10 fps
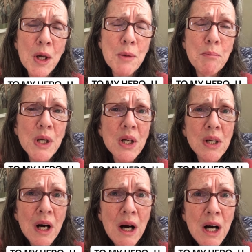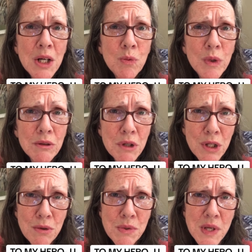But God will
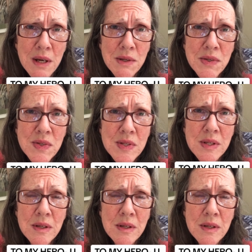use us